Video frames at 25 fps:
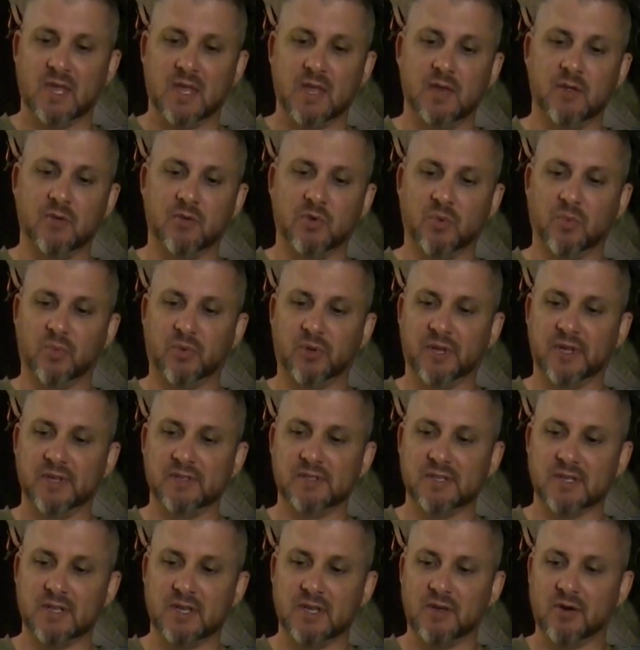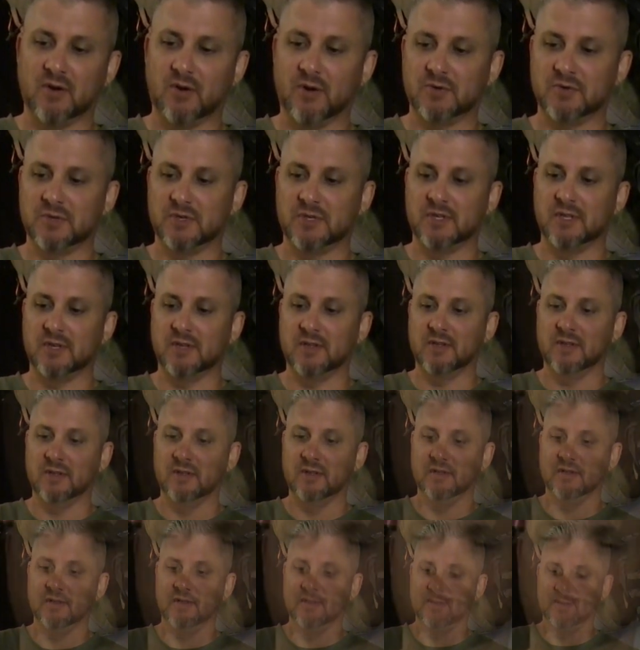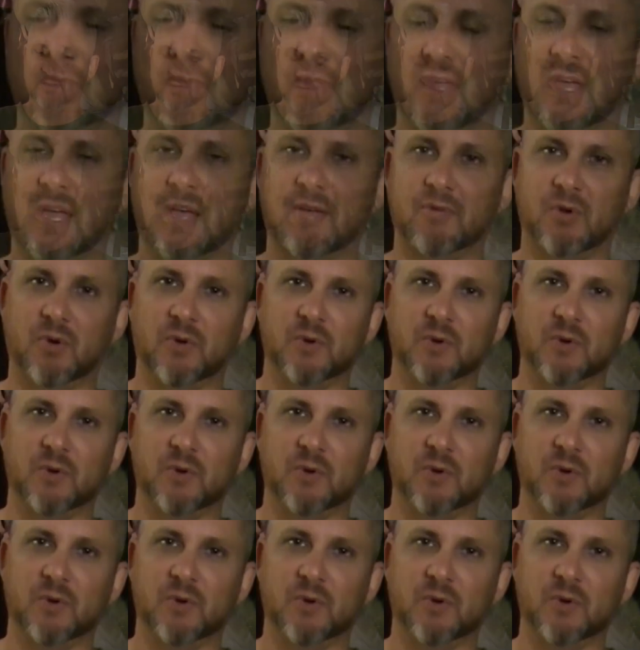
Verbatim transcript: and you can replace the ink cartridge in it. I've